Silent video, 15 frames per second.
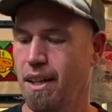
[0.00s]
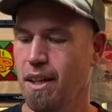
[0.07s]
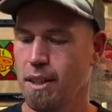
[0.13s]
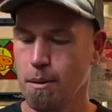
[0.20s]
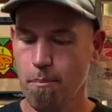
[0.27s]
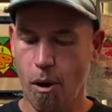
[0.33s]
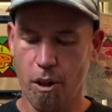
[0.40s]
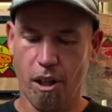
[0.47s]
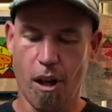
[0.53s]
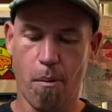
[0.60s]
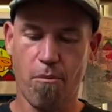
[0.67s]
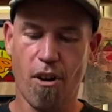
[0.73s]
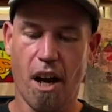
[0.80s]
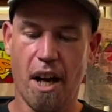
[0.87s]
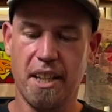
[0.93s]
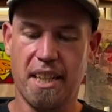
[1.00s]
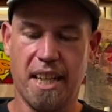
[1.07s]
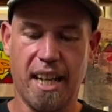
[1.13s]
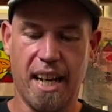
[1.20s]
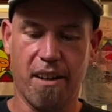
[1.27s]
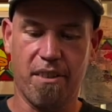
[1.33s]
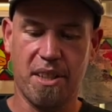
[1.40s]
The model I'm riding
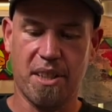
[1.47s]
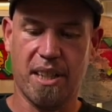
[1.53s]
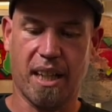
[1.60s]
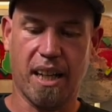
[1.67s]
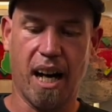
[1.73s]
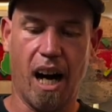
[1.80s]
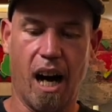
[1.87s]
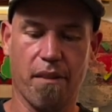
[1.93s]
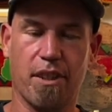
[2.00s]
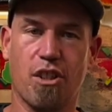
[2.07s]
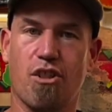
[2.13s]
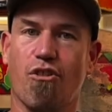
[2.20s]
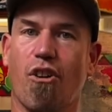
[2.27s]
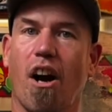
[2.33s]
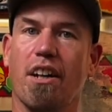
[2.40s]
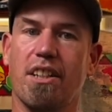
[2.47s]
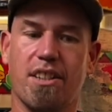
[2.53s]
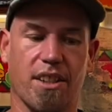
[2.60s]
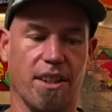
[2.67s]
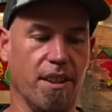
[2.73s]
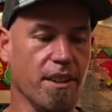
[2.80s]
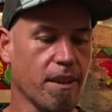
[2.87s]
here is the Carver
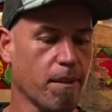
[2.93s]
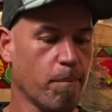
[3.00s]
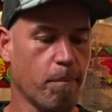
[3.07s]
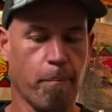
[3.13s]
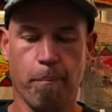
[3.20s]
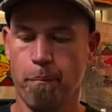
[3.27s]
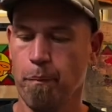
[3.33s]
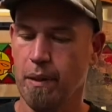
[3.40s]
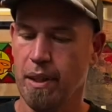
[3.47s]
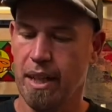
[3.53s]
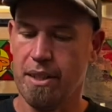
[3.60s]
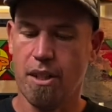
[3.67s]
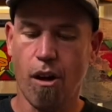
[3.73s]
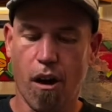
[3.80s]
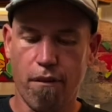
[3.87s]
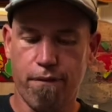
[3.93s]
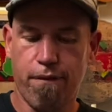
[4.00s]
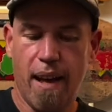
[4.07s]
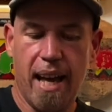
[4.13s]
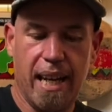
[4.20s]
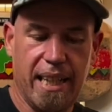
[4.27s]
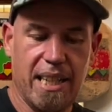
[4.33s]
Triton. It's got a
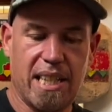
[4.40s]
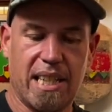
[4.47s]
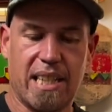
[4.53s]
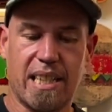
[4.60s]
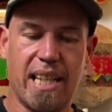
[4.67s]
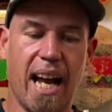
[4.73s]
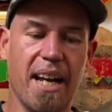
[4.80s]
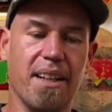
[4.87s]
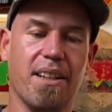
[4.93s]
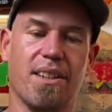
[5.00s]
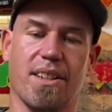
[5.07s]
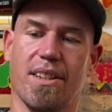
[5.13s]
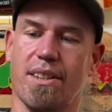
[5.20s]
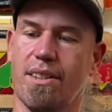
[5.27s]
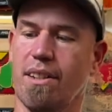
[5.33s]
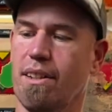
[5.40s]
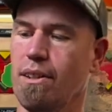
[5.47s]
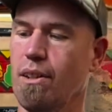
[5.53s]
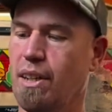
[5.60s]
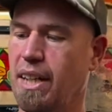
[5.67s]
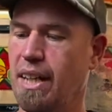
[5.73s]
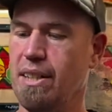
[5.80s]
fairly standard
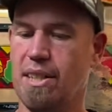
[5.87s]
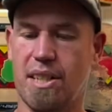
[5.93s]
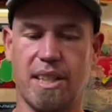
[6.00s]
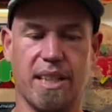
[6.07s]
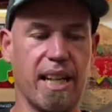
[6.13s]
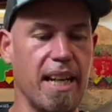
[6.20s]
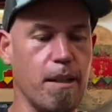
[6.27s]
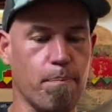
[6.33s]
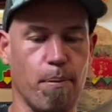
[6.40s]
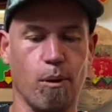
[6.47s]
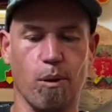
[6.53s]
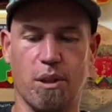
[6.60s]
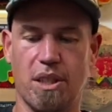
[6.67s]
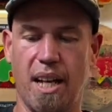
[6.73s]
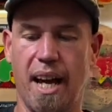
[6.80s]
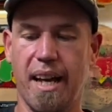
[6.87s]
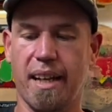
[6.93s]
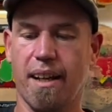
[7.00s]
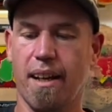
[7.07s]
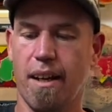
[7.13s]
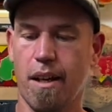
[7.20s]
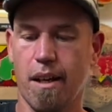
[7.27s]
looking skateboard
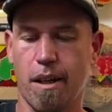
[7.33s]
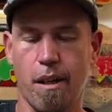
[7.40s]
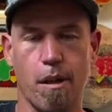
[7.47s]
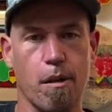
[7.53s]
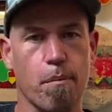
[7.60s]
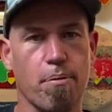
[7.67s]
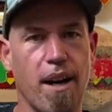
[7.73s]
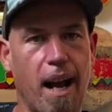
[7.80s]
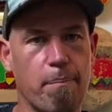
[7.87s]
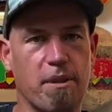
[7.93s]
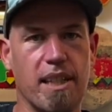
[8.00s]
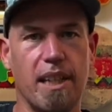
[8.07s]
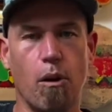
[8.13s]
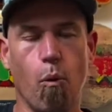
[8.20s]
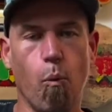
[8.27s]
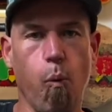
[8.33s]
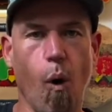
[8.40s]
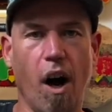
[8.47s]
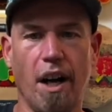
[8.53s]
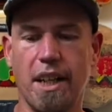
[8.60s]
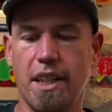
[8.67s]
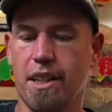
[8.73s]
deck, perhaps a little
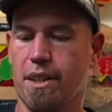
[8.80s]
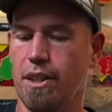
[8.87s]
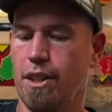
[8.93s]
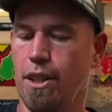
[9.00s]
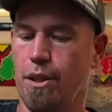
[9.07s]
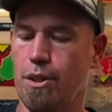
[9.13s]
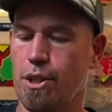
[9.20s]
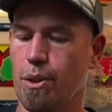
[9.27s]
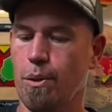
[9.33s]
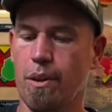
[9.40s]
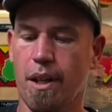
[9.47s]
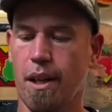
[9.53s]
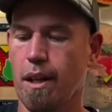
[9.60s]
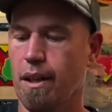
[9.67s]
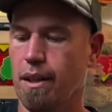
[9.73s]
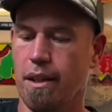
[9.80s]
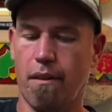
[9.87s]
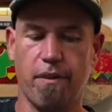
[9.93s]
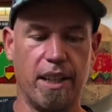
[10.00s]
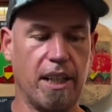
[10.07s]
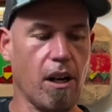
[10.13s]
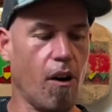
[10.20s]
wider than usual,
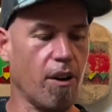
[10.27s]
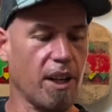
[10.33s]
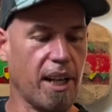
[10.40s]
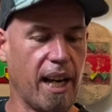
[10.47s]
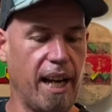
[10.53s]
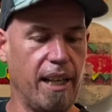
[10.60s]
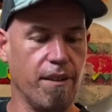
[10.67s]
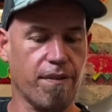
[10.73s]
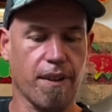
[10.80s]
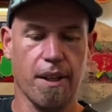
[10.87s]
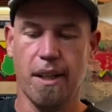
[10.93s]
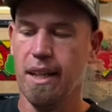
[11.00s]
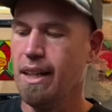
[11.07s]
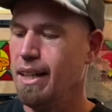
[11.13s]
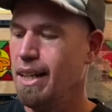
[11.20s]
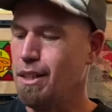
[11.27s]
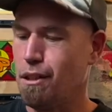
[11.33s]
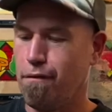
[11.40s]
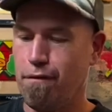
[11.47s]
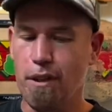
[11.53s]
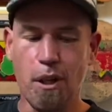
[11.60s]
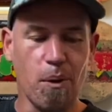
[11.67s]
lovely concave. There's a
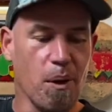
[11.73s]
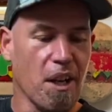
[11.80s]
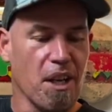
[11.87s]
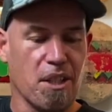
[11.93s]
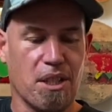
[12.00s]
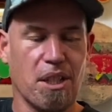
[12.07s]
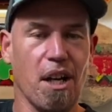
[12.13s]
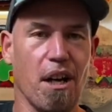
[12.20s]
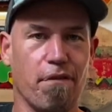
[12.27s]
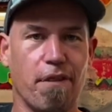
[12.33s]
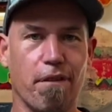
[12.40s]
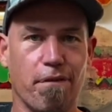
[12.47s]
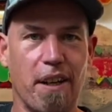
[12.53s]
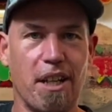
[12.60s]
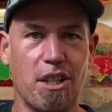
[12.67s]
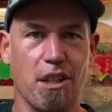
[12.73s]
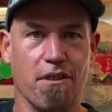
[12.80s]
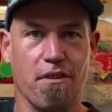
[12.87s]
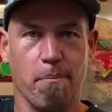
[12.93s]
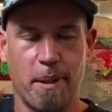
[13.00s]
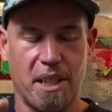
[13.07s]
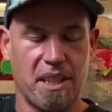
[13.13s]
few surfy features
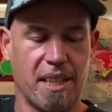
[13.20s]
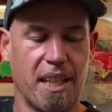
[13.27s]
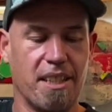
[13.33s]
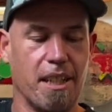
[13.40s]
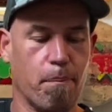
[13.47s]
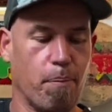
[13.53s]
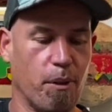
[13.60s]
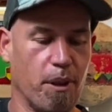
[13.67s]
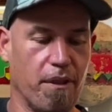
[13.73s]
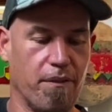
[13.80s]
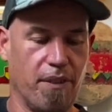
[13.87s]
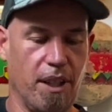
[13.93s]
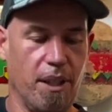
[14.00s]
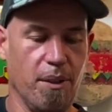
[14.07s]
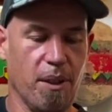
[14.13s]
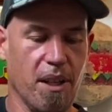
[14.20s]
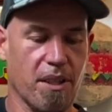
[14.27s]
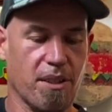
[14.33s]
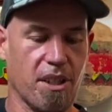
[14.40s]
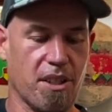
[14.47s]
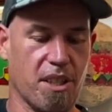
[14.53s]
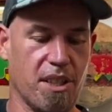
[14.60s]
from an aesthetic point of view,
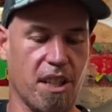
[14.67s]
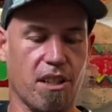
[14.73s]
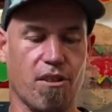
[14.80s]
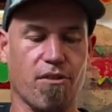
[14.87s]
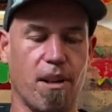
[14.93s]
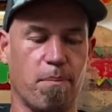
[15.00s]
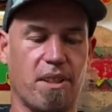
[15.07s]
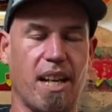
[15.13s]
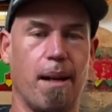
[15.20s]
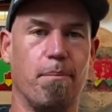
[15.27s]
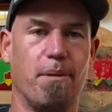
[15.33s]
such as this grip tape